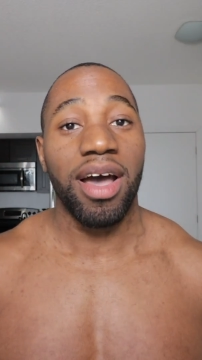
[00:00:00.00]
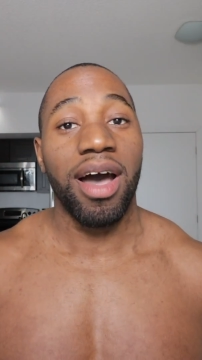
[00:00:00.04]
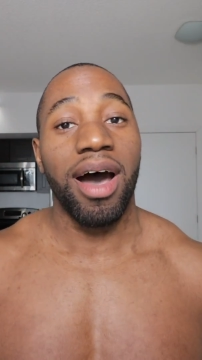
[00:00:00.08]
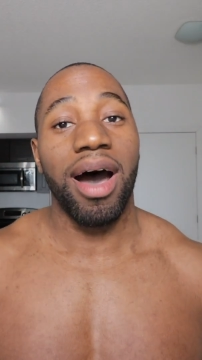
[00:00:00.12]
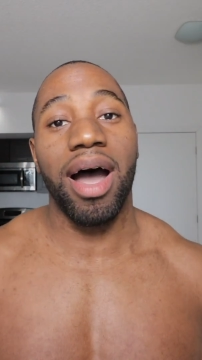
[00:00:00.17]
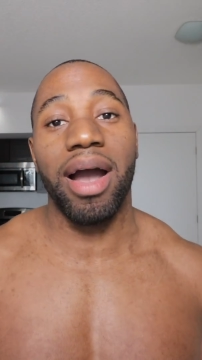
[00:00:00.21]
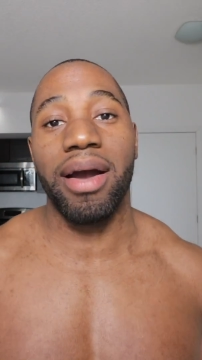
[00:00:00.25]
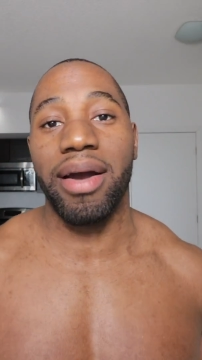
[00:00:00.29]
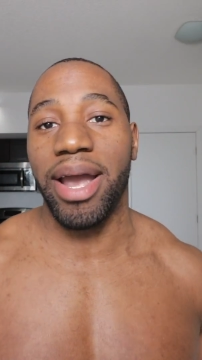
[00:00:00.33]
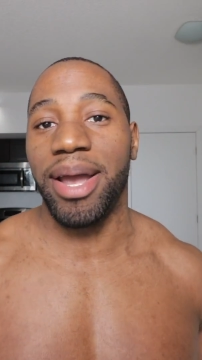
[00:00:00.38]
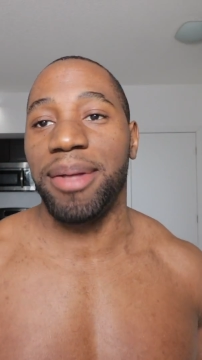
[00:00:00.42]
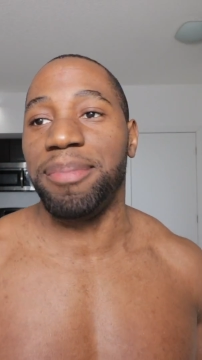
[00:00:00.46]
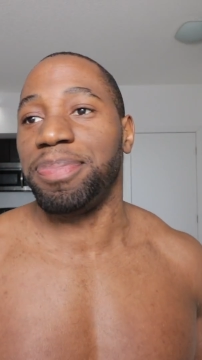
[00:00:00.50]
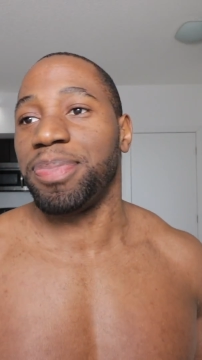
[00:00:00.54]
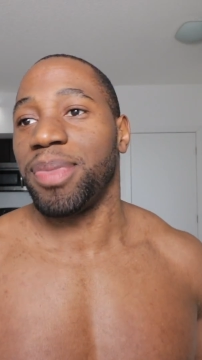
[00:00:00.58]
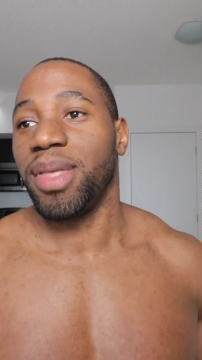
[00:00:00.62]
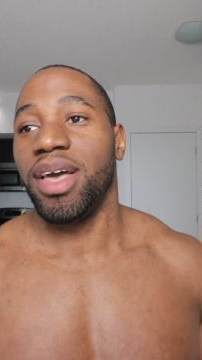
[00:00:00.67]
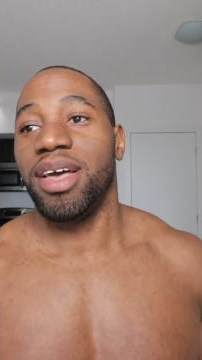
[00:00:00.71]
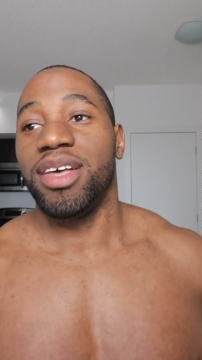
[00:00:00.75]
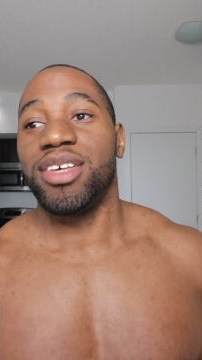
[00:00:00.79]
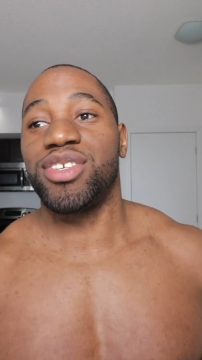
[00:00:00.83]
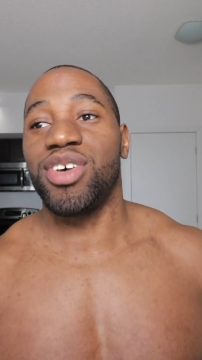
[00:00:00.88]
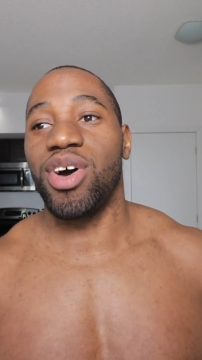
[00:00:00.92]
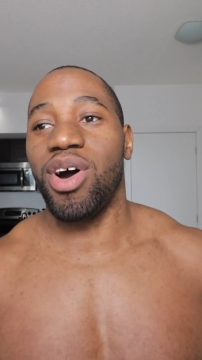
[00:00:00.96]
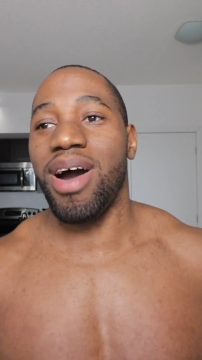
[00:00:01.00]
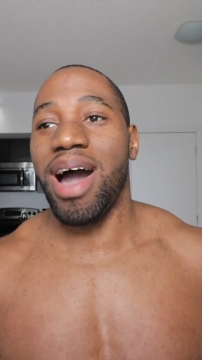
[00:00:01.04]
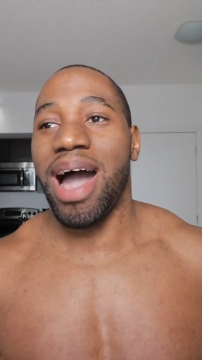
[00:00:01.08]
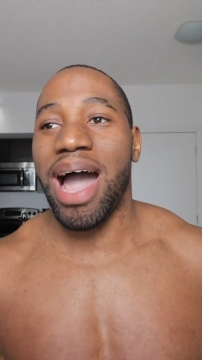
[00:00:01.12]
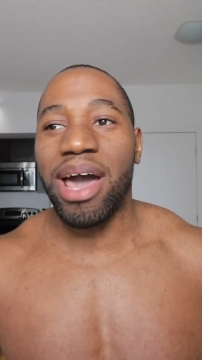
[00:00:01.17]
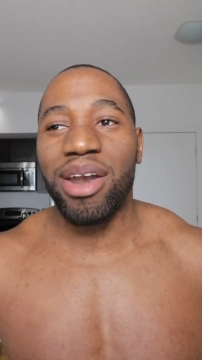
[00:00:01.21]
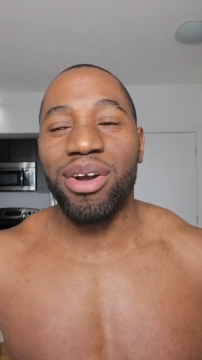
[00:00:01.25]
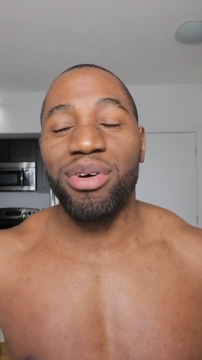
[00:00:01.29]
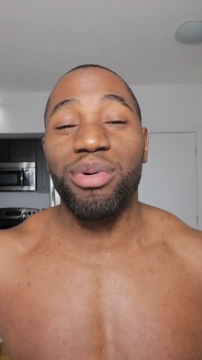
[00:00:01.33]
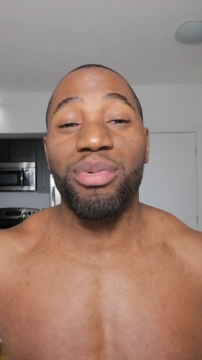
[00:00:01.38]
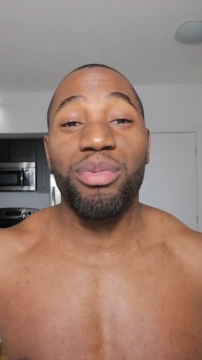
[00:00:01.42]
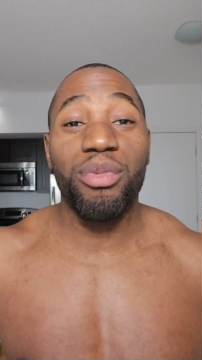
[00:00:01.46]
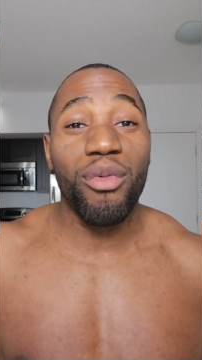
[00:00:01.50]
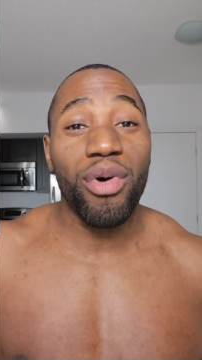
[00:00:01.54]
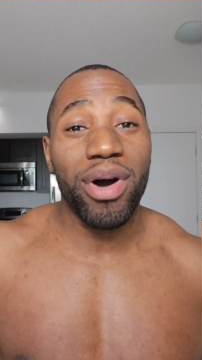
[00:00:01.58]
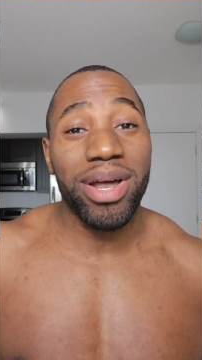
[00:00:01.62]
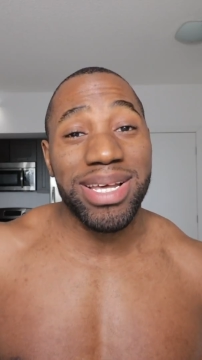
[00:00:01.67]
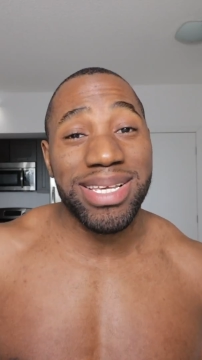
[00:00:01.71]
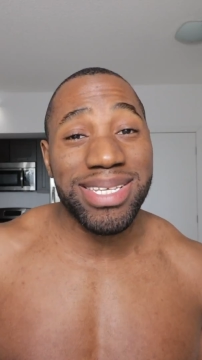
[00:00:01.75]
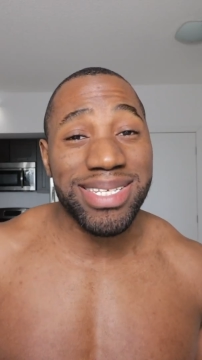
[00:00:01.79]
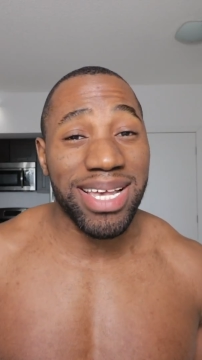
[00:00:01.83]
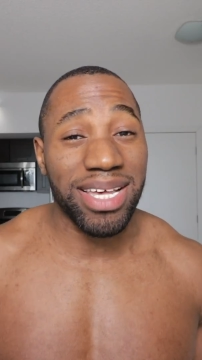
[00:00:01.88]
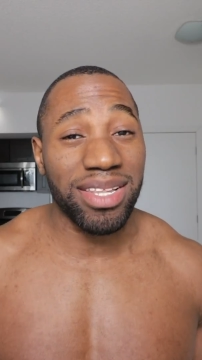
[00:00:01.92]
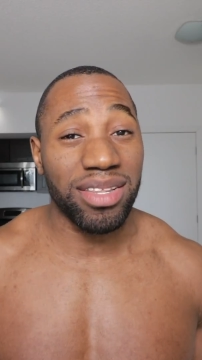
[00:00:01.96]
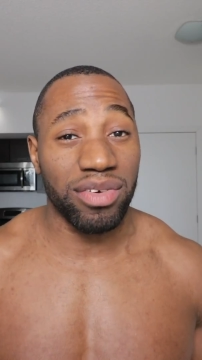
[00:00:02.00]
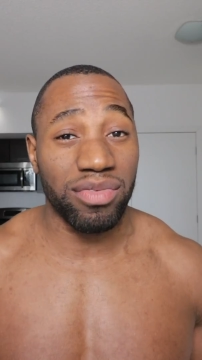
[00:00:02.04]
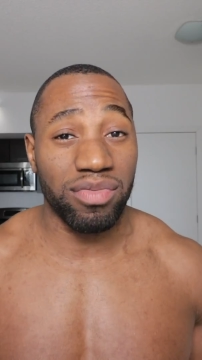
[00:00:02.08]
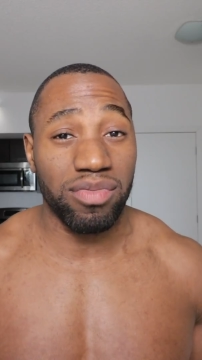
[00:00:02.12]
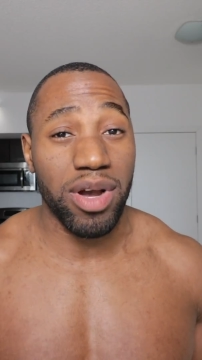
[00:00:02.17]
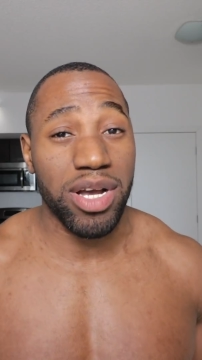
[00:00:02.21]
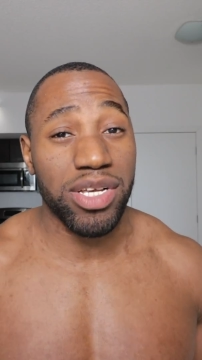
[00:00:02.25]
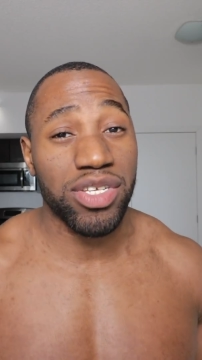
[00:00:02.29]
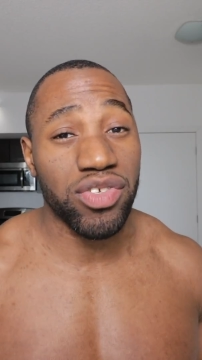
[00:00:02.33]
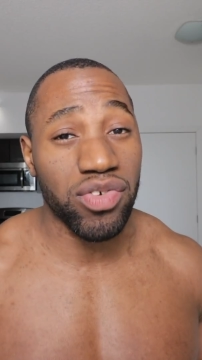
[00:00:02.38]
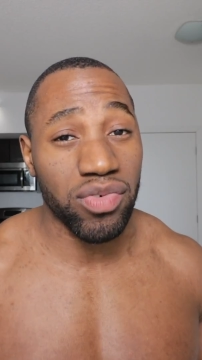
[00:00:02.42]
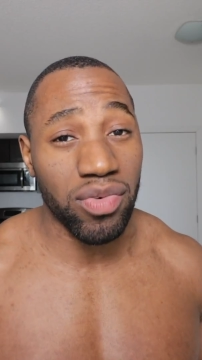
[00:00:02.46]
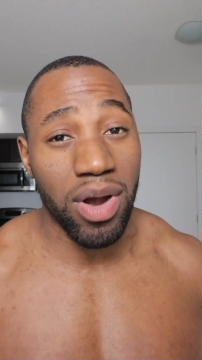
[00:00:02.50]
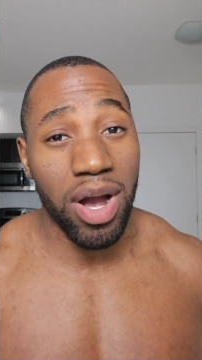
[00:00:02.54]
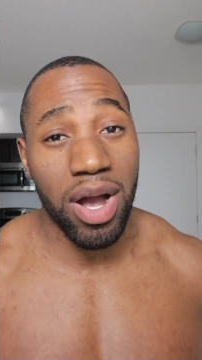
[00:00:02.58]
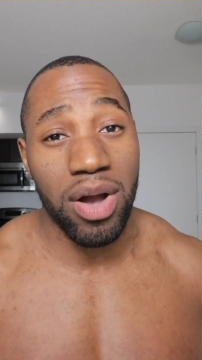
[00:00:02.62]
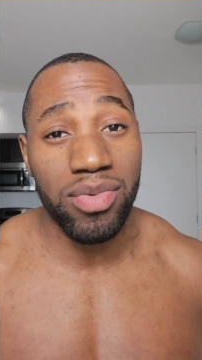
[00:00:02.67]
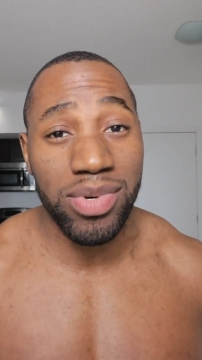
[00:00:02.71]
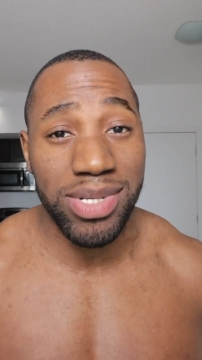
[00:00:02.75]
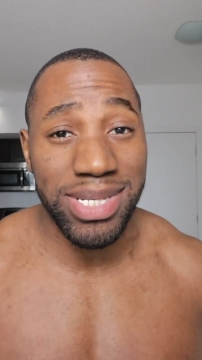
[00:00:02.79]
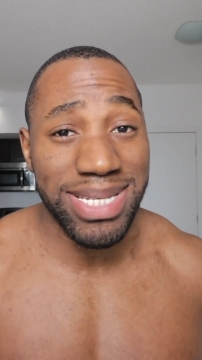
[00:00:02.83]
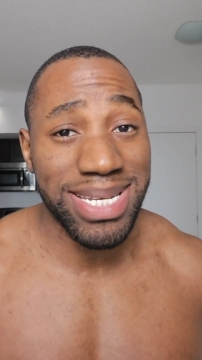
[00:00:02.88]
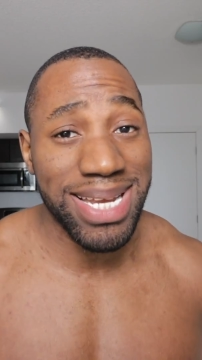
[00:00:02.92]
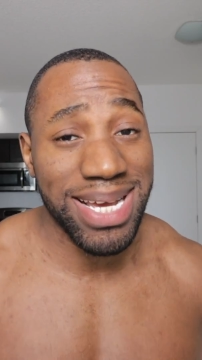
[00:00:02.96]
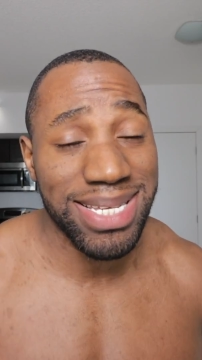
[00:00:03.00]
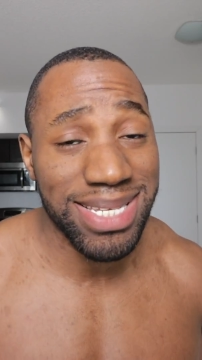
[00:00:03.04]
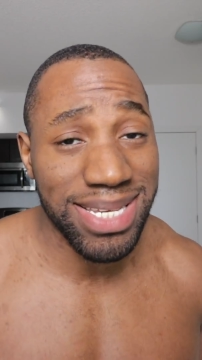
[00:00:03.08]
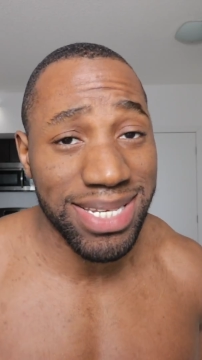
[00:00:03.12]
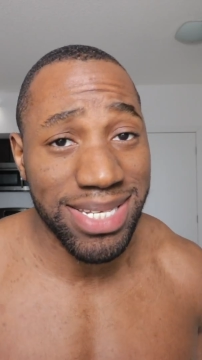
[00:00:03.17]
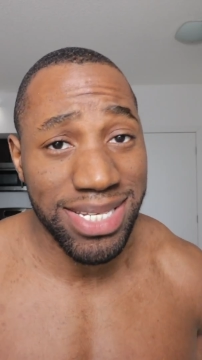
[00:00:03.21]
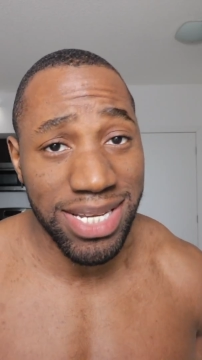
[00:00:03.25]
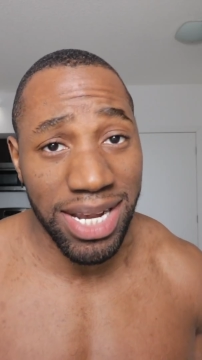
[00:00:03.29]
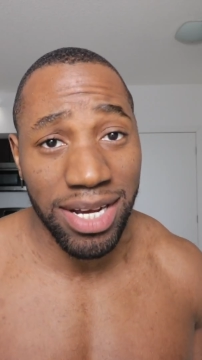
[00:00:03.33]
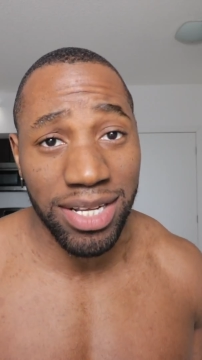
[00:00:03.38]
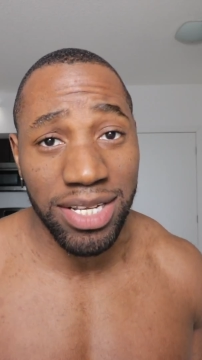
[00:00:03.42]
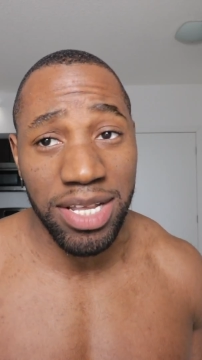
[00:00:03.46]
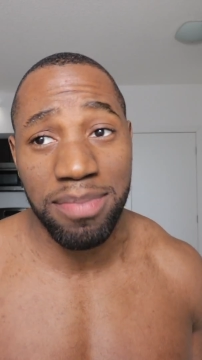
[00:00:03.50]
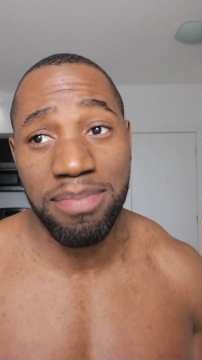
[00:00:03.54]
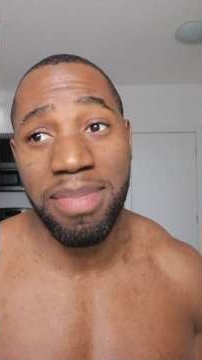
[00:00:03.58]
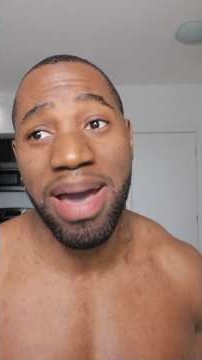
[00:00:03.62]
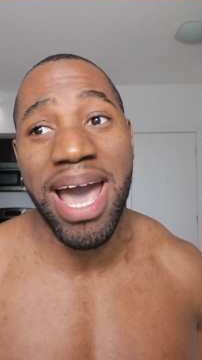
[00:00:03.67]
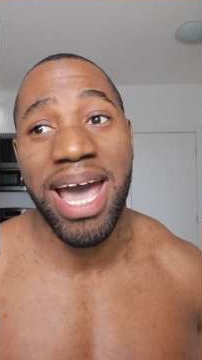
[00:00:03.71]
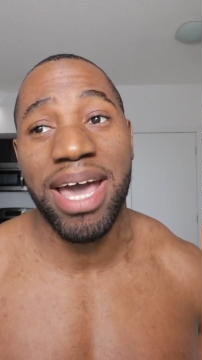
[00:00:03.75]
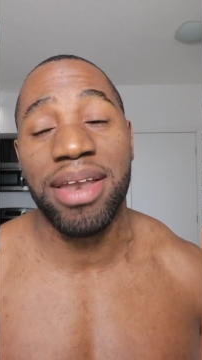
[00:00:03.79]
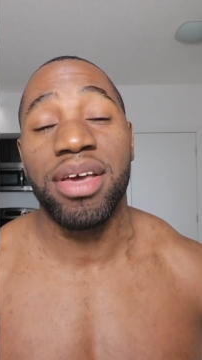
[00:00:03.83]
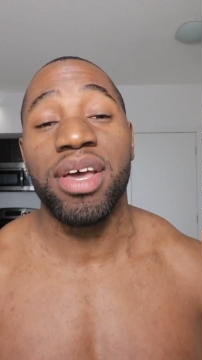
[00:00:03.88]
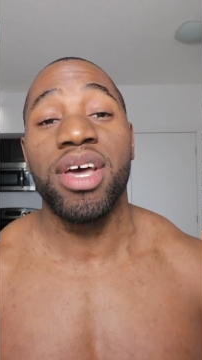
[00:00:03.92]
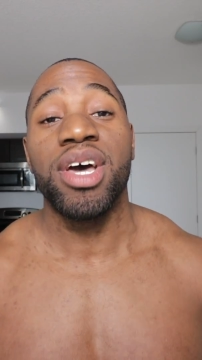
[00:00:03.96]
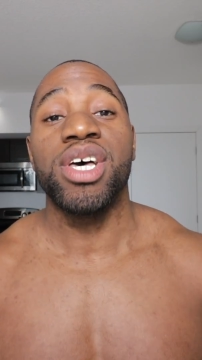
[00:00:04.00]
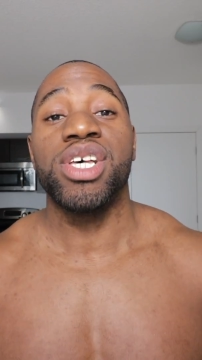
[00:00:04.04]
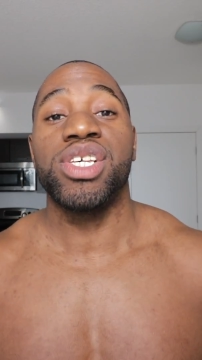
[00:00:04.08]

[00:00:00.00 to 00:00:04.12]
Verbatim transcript: All right, so I don't want to say the restaurant was necessarily bad.